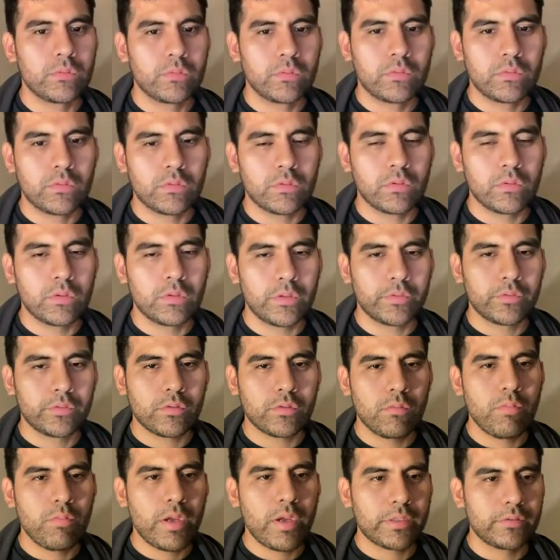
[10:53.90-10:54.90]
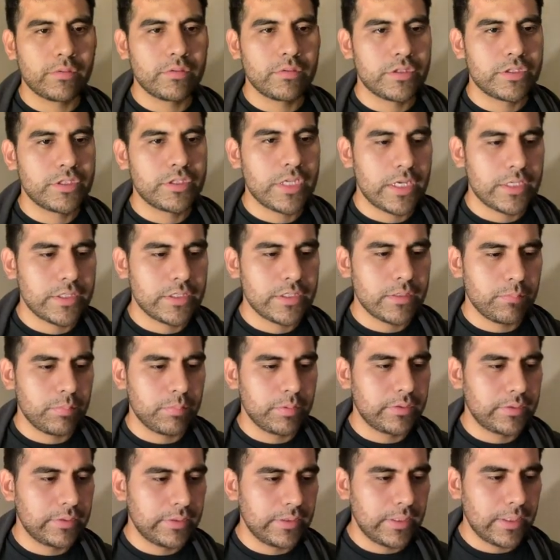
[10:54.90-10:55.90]
So let's go back to
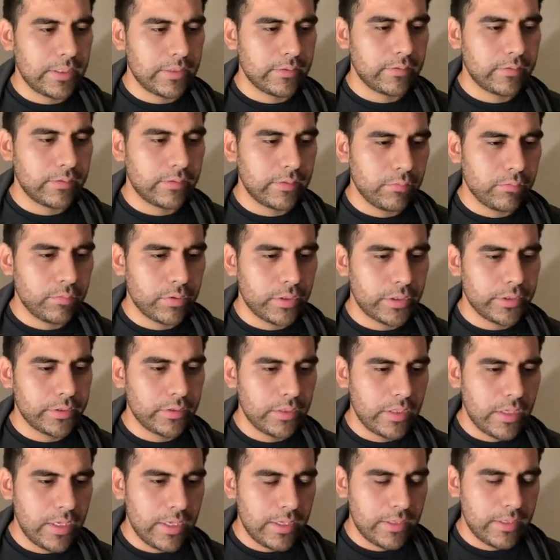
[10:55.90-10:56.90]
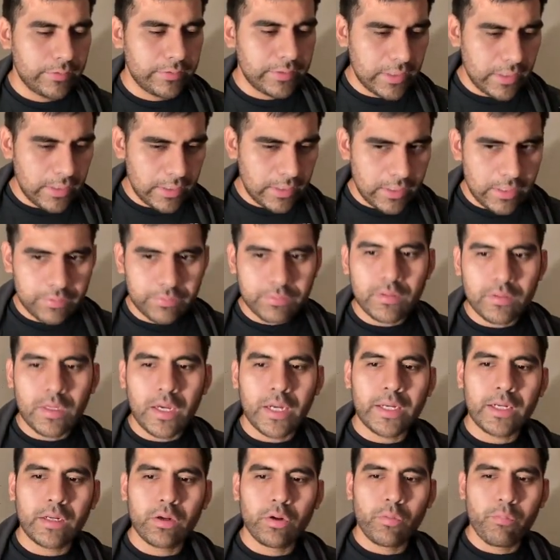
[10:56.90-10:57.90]
ChatGPT and see what. See, I'm
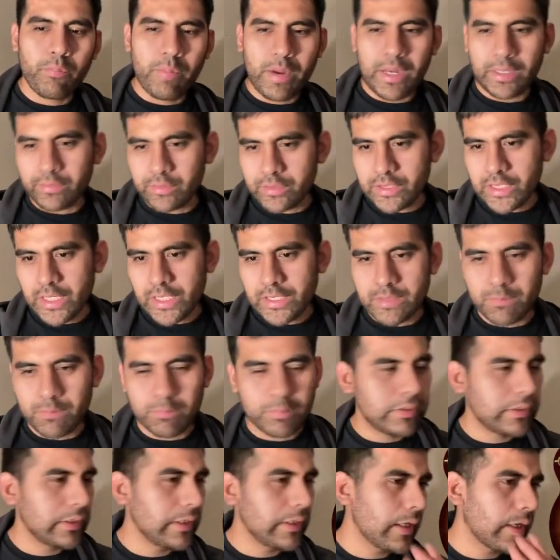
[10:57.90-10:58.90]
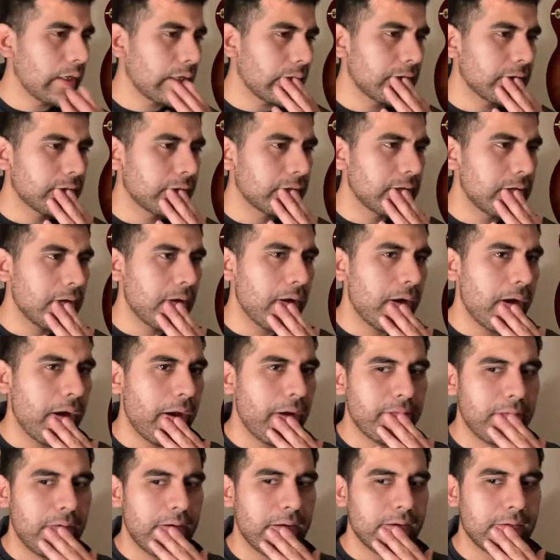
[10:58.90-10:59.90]
gonna go back to ChatGPT and I'm gonna see if
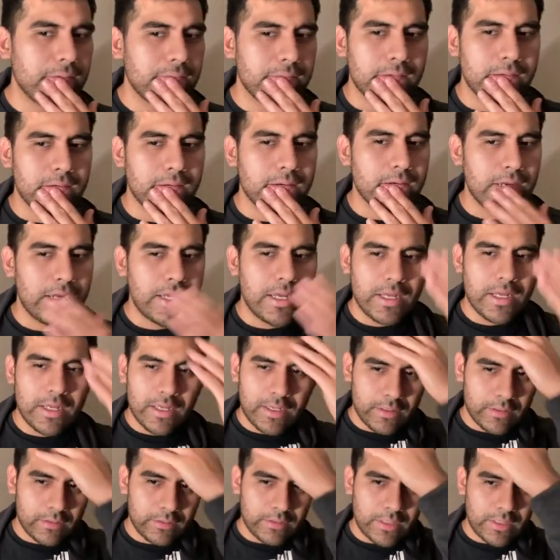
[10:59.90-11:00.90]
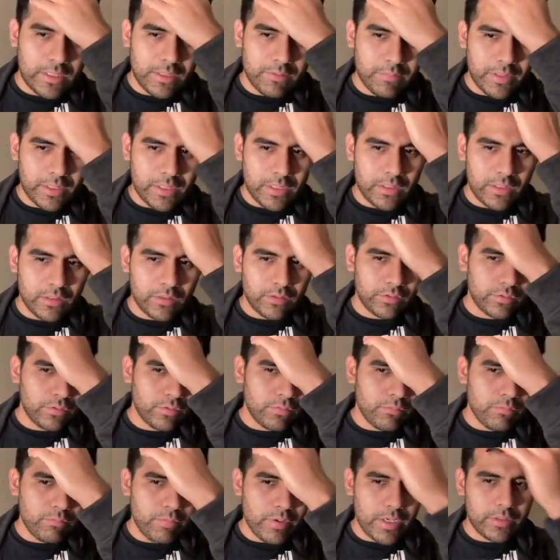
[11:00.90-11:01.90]
I could. Damn, my hair's
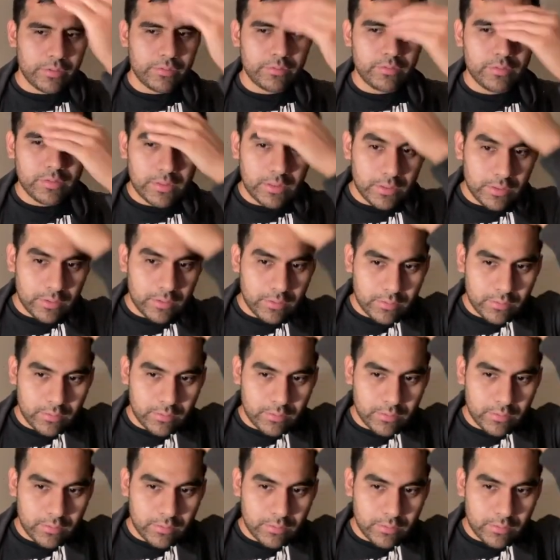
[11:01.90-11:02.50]
so bad today.